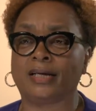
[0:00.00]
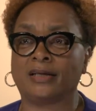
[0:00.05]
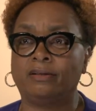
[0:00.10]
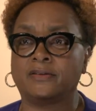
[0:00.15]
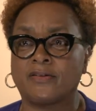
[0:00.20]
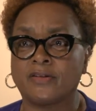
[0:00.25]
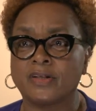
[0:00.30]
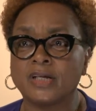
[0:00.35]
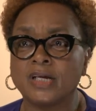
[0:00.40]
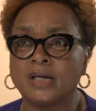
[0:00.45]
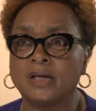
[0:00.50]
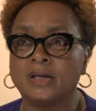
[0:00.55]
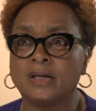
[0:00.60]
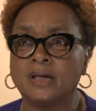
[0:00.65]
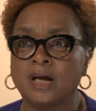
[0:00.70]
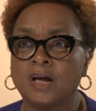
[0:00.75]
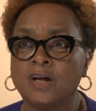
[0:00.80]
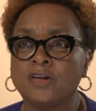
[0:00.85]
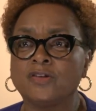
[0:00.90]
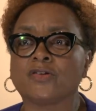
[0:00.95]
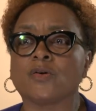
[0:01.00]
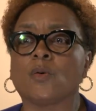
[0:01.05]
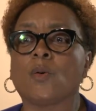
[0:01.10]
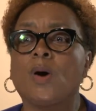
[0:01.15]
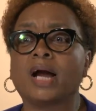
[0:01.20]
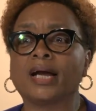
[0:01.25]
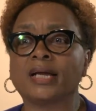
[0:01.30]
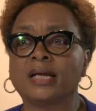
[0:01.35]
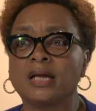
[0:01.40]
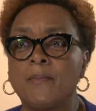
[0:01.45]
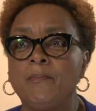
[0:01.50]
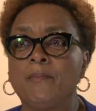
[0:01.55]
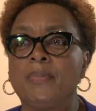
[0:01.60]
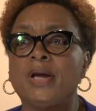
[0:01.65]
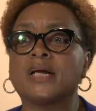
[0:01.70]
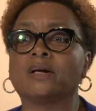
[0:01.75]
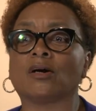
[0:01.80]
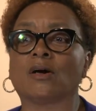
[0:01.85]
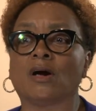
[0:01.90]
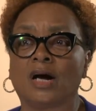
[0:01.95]
and Z so I can
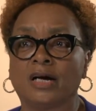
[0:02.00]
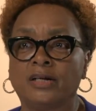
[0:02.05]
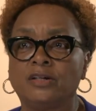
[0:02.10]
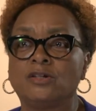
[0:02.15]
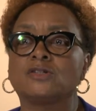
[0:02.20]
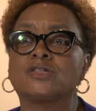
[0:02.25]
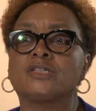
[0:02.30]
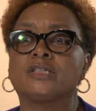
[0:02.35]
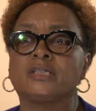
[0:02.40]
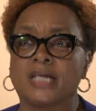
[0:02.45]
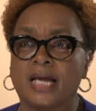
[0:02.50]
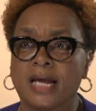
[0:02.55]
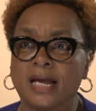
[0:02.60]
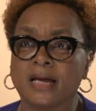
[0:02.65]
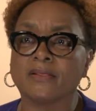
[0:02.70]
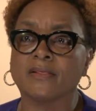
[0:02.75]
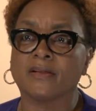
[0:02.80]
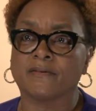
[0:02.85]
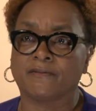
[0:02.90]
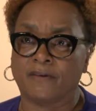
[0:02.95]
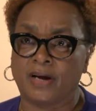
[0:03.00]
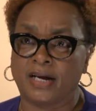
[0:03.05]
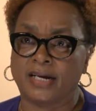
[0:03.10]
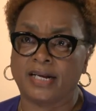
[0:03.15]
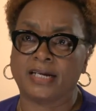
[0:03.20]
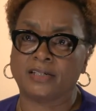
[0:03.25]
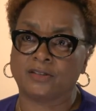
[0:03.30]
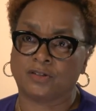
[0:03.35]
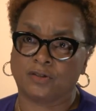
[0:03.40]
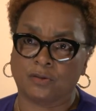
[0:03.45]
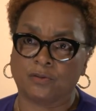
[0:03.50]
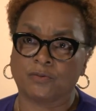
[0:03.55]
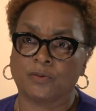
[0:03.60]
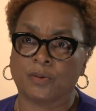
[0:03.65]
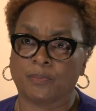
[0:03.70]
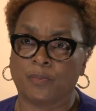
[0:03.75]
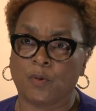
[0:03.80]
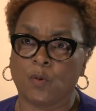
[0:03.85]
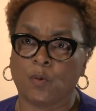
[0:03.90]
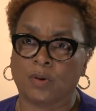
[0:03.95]
better understand the financial
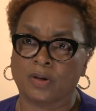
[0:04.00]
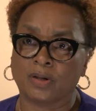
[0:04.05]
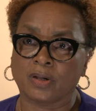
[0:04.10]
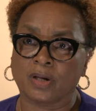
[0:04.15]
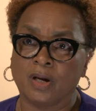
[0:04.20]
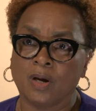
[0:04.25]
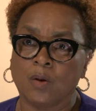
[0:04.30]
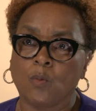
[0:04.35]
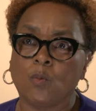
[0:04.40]
report,